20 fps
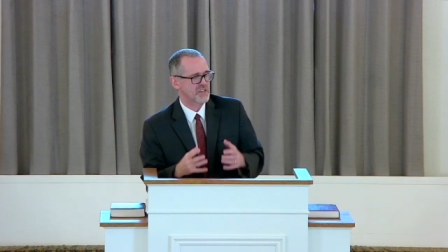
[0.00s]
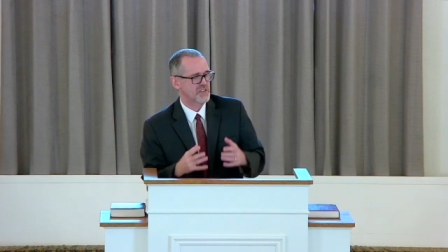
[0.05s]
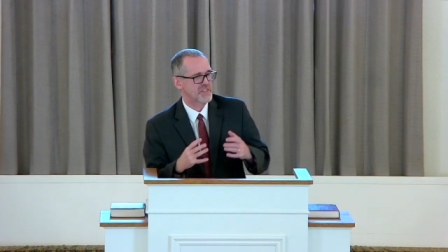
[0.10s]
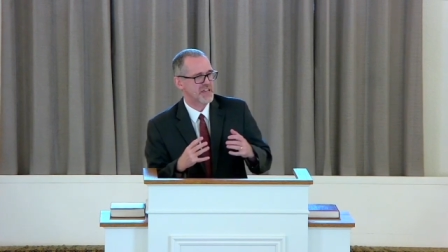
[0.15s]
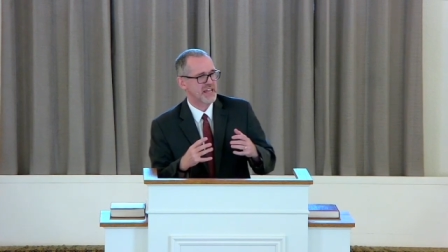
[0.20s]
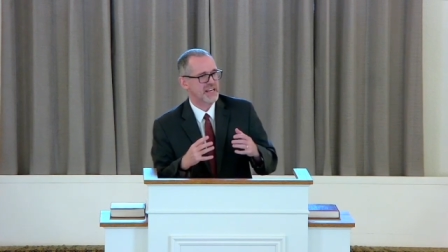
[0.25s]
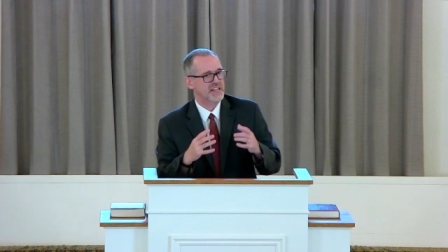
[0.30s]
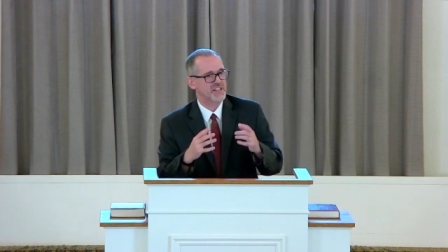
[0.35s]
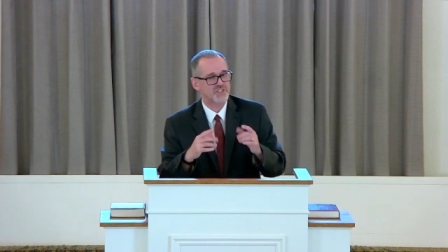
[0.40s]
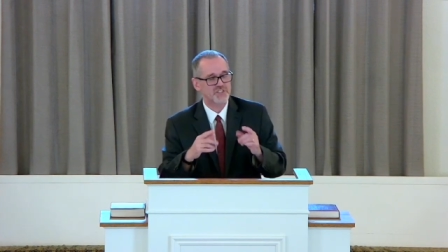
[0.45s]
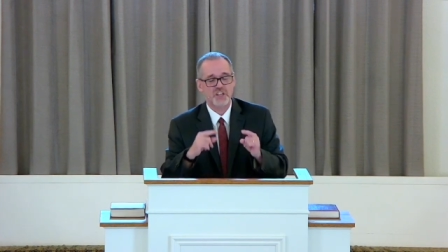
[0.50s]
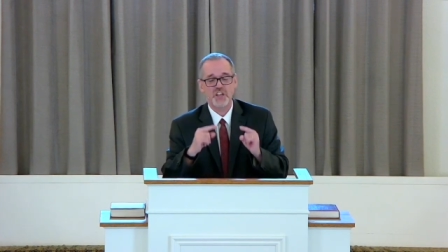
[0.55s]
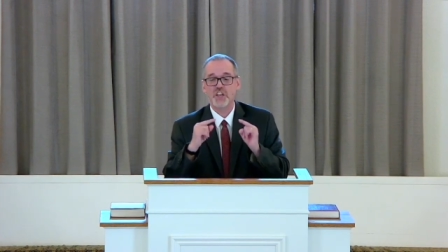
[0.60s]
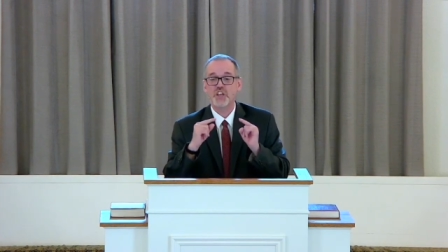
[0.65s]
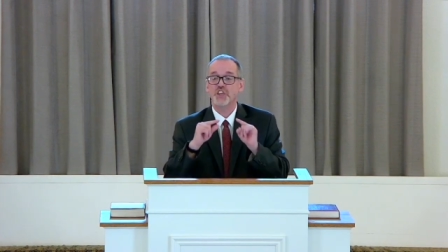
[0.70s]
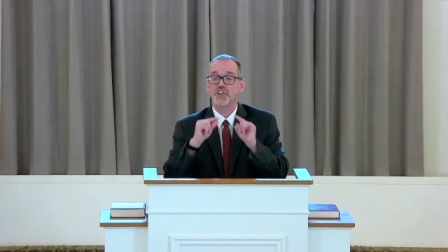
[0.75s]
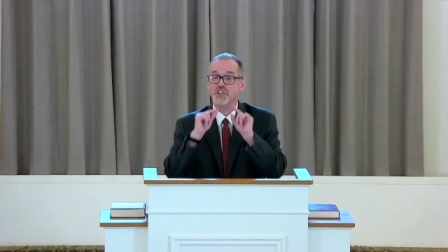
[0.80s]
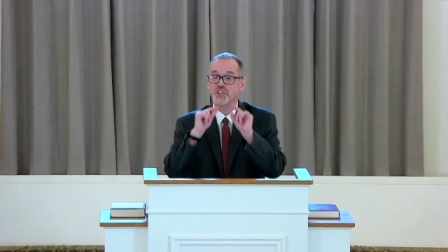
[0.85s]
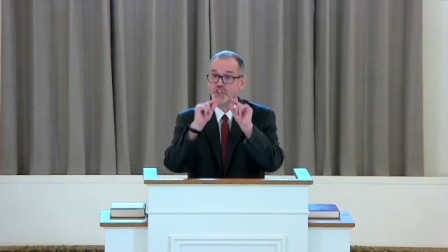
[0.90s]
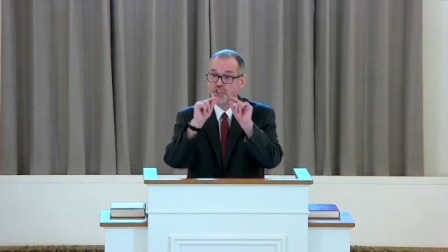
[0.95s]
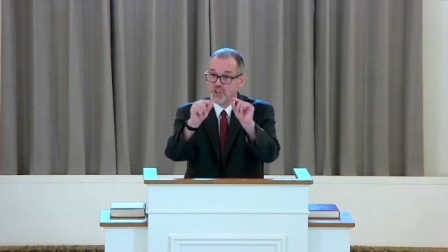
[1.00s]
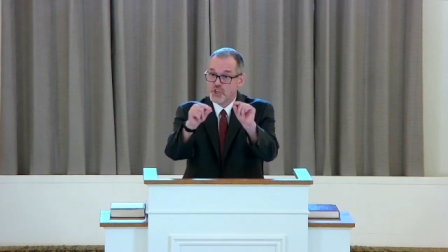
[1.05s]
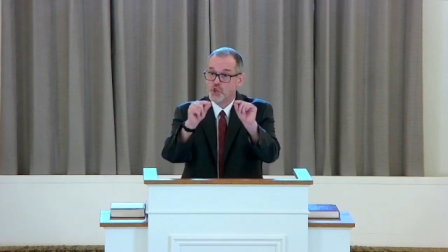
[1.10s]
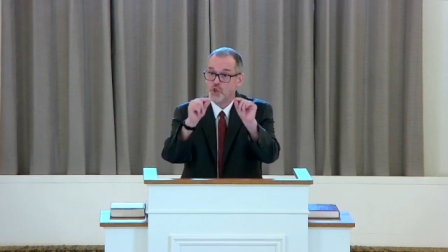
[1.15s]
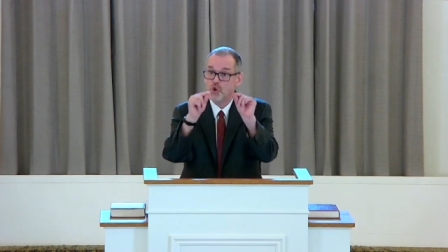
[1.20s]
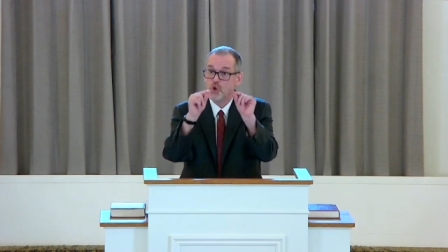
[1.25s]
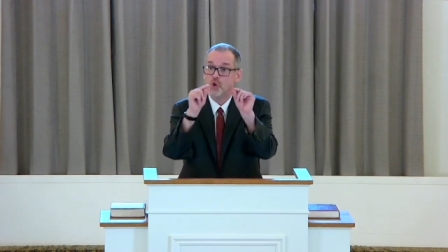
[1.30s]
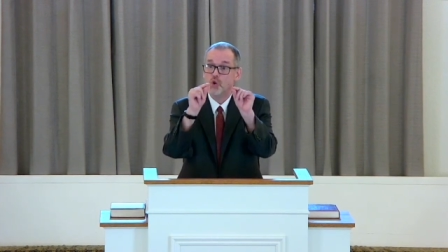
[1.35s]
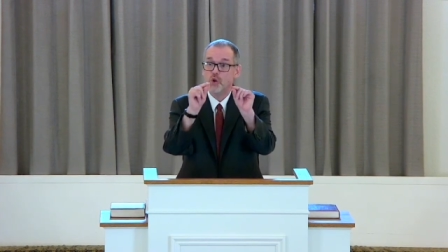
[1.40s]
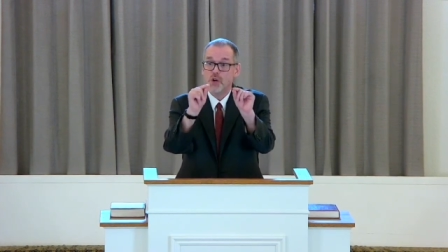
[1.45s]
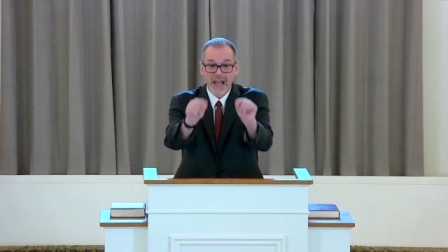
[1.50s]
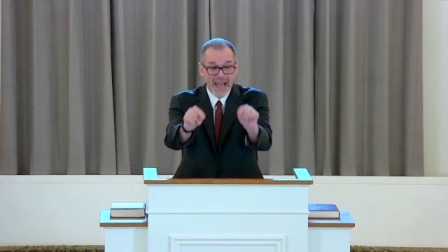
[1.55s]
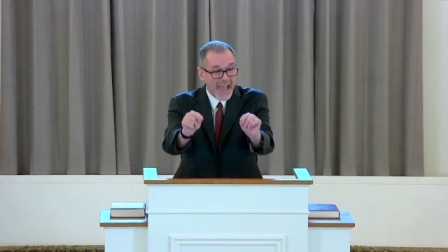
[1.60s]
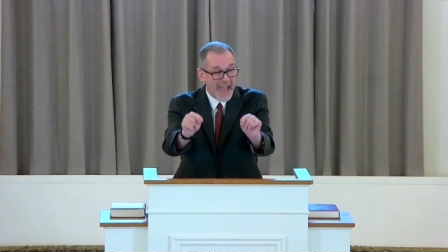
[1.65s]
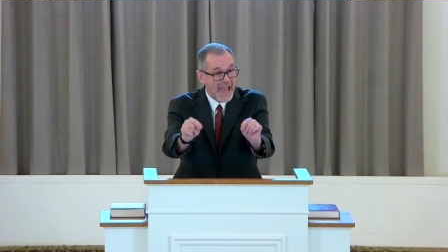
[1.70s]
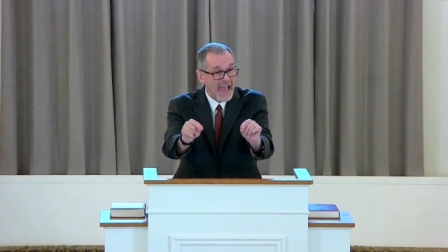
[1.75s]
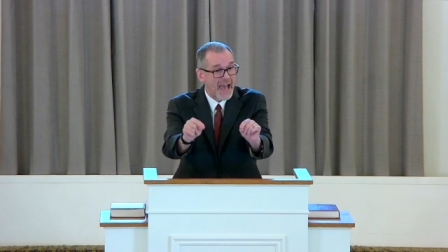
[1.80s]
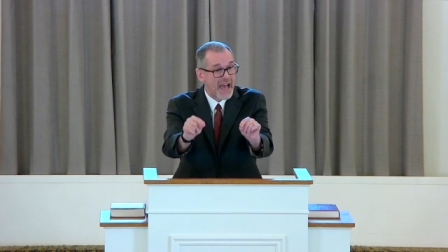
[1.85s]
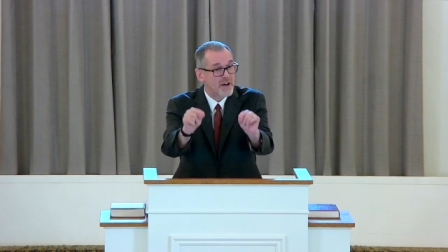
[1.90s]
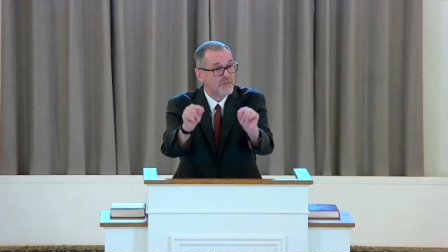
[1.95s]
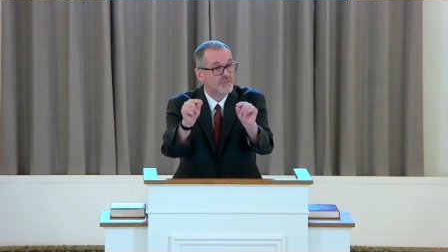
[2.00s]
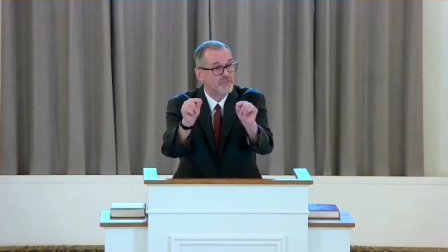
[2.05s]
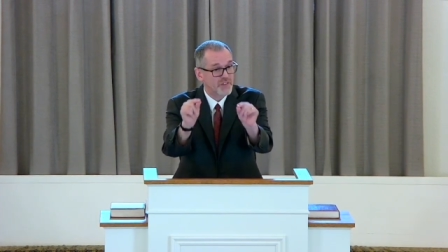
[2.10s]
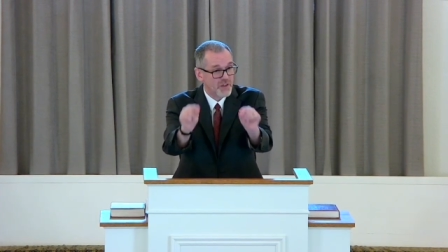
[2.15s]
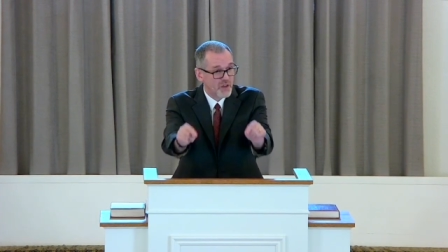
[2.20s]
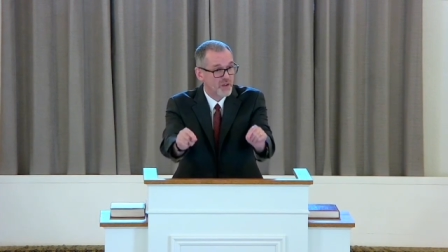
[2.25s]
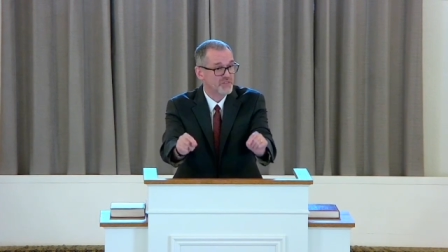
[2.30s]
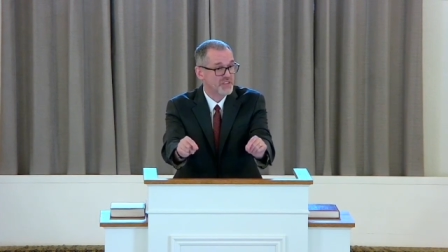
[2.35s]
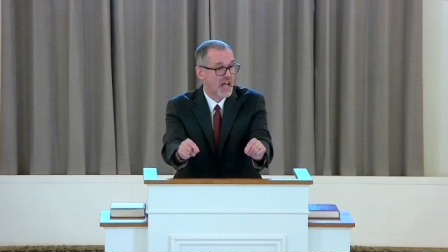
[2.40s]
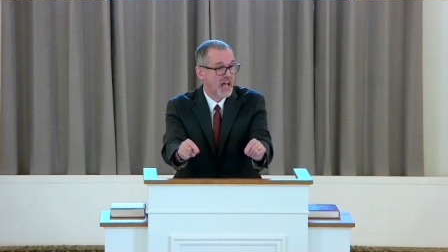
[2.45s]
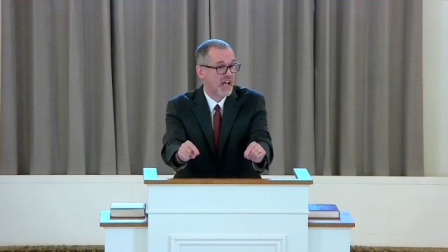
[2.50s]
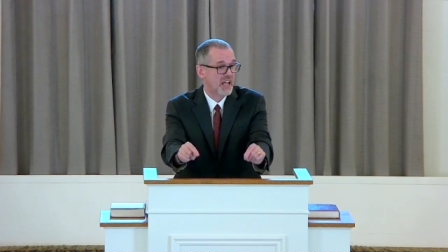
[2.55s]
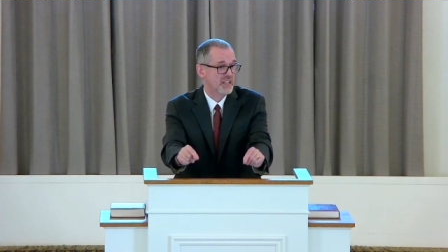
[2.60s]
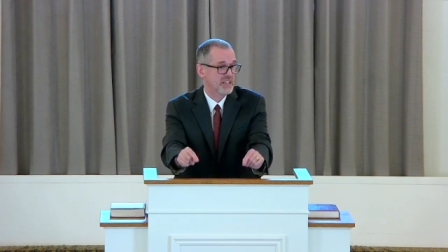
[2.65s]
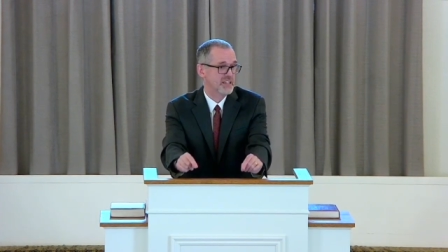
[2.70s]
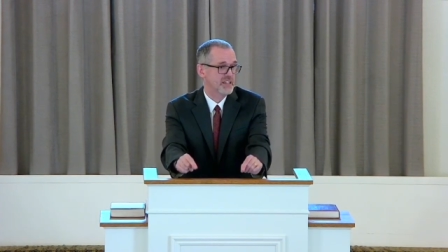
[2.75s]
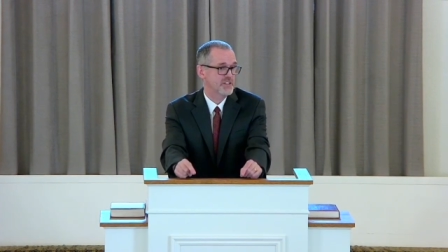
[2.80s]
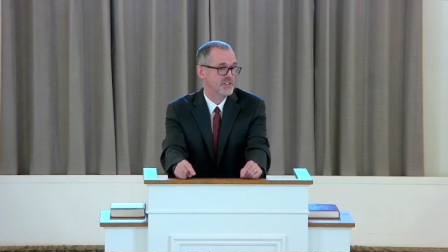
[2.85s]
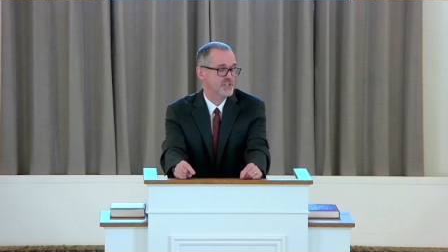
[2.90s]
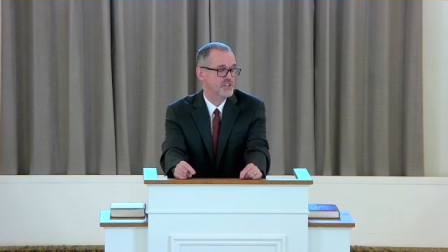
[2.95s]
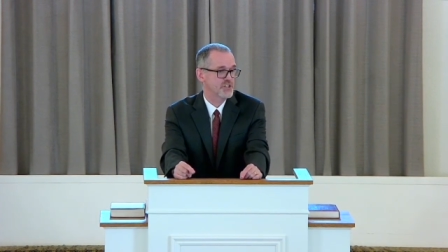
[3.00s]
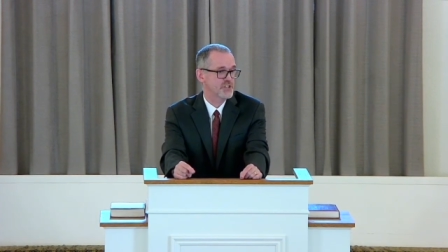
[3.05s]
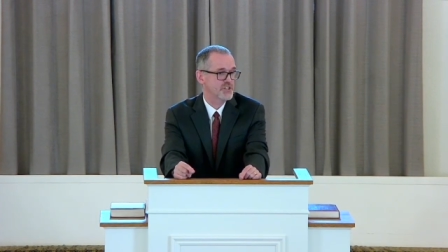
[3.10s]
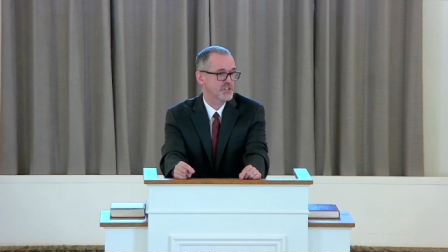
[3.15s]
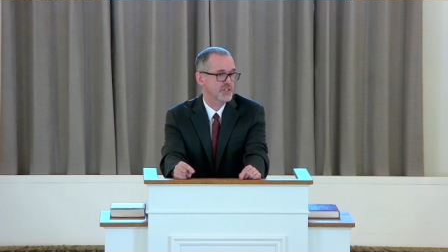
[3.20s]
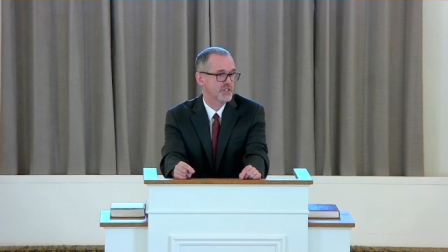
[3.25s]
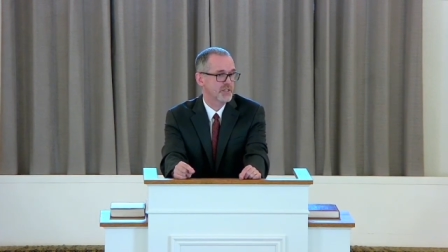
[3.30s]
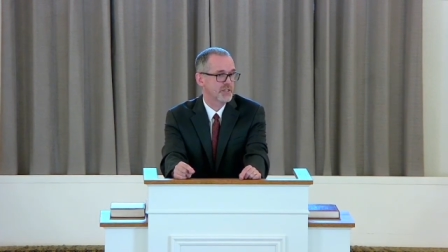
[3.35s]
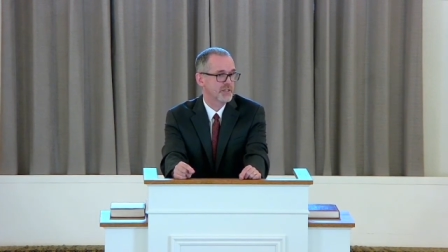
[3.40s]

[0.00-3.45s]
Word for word: That is, you have knowledge.